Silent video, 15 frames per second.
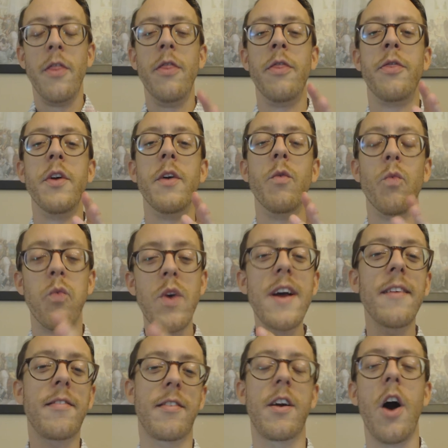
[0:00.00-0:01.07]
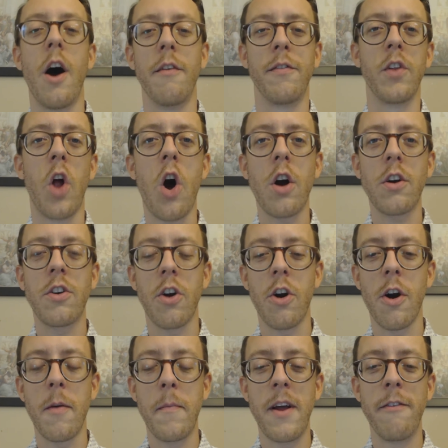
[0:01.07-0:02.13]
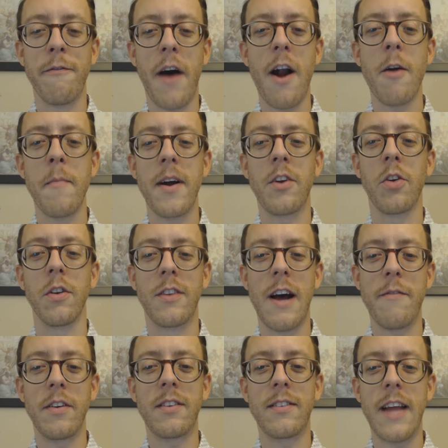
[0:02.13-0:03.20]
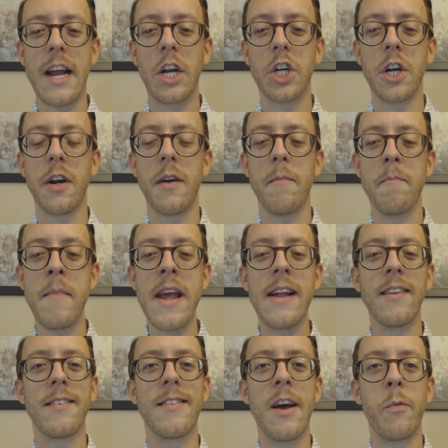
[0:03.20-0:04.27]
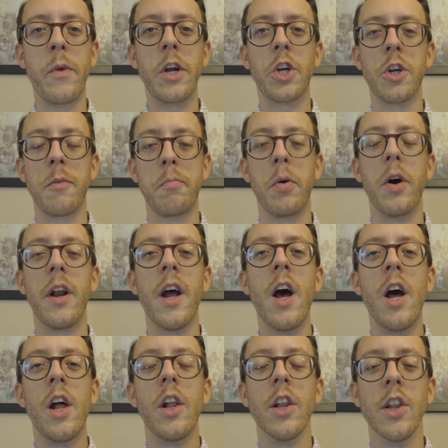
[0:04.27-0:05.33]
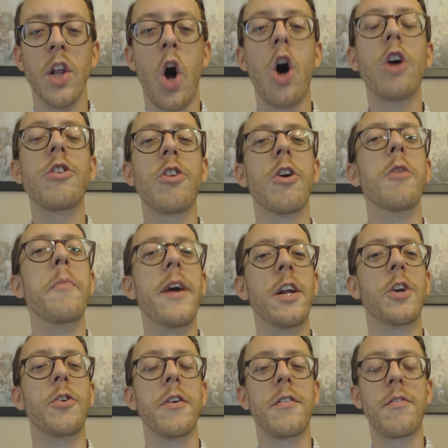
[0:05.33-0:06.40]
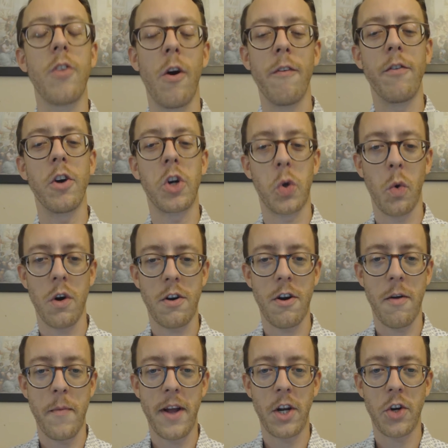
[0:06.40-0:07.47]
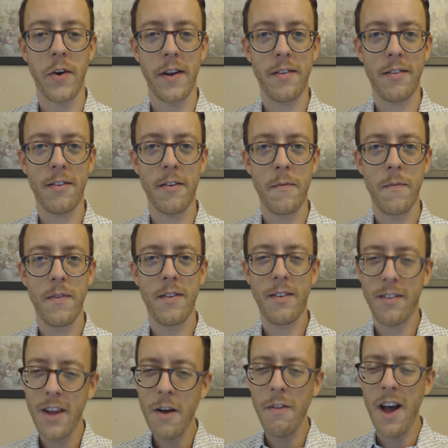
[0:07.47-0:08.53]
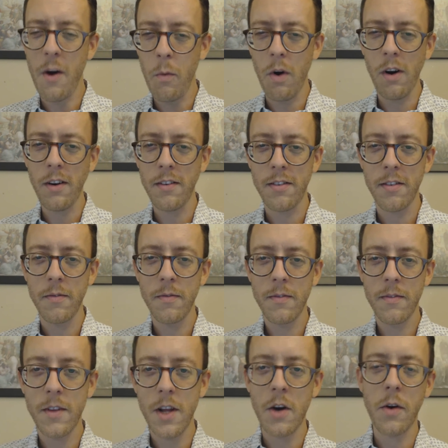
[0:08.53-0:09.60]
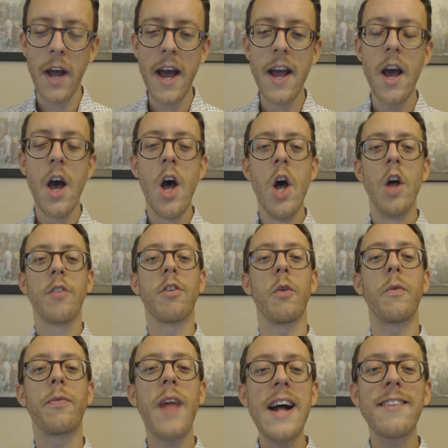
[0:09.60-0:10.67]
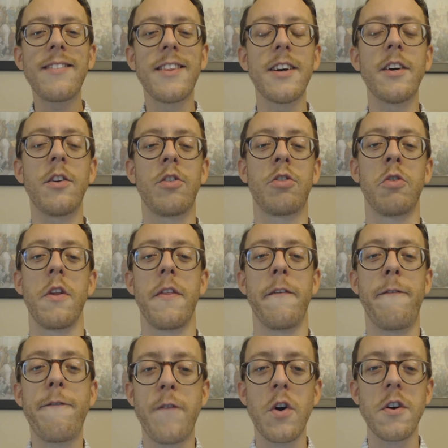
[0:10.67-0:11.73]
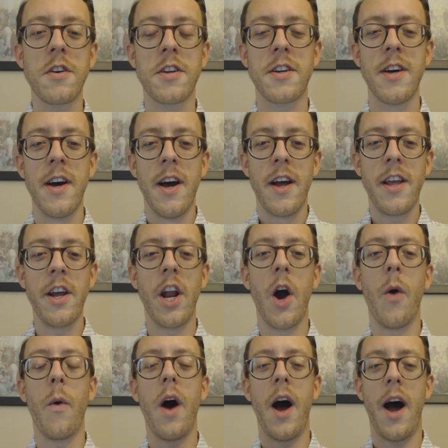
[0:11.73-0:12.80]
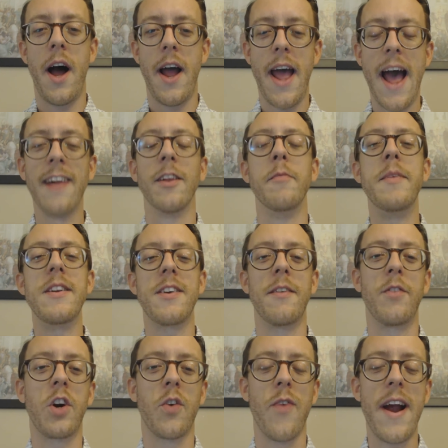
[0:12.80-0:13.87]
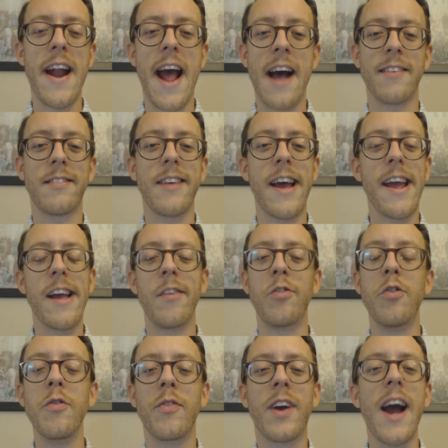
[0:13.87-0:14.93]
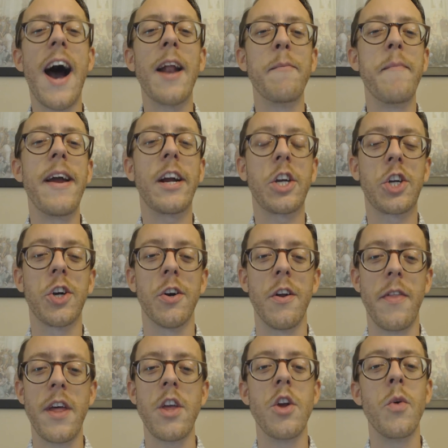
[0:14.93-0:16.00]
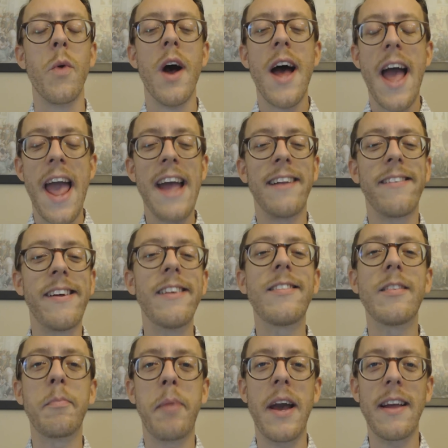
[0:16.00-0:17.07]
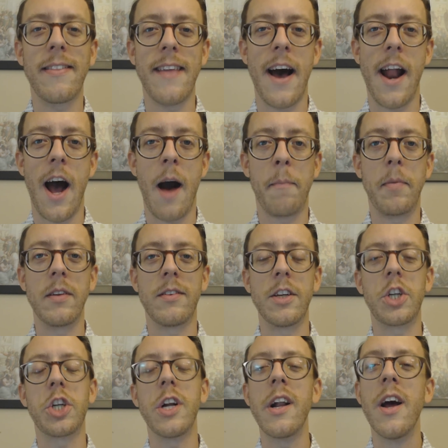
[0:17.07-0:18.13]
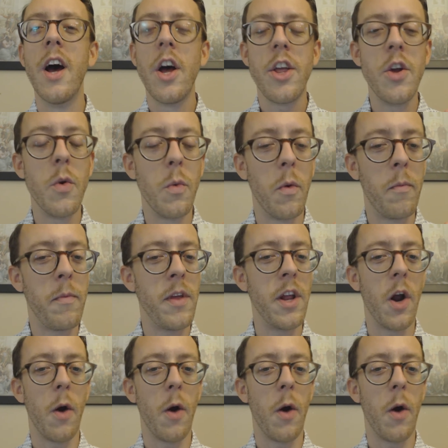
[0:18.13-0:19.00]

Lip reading: the risk of long-term environmental devastation means that we should put long-term interests over short-term interests. See how that works? Okay, so that's the sort of the first element of a great essay, is you've got to make sure that you anticipate that opposition. You